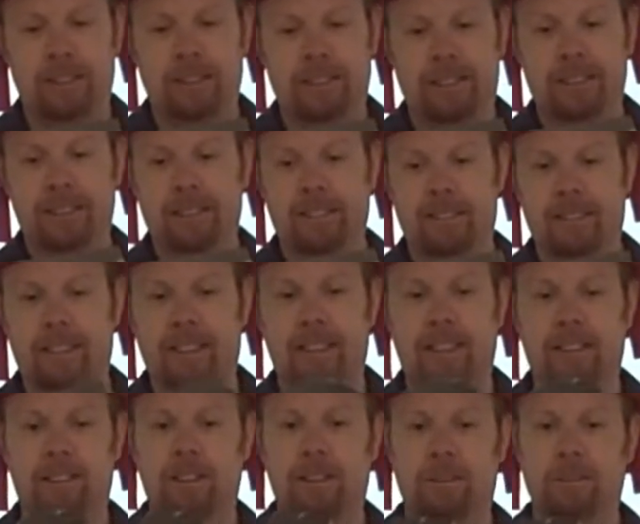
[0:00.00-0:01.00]
You can
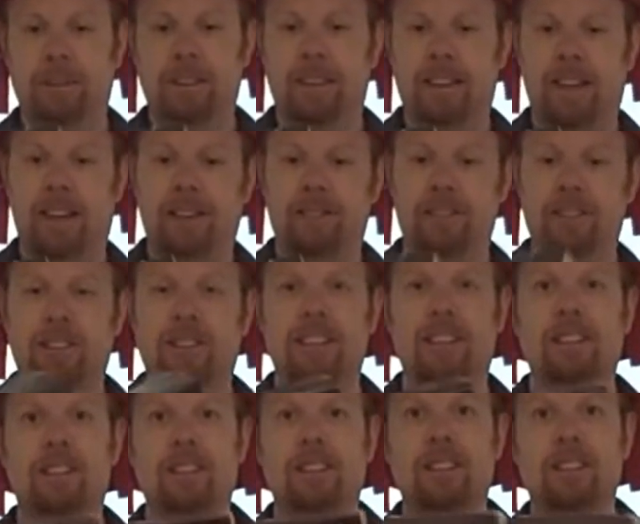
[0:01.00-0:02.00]
catch up to the
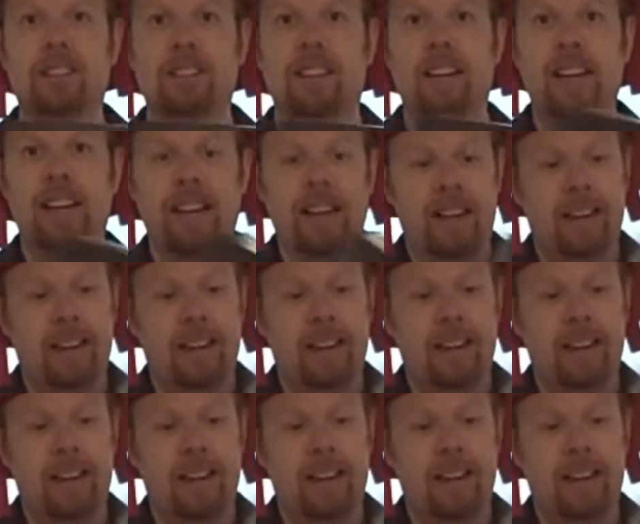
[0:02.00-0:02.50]
conversations.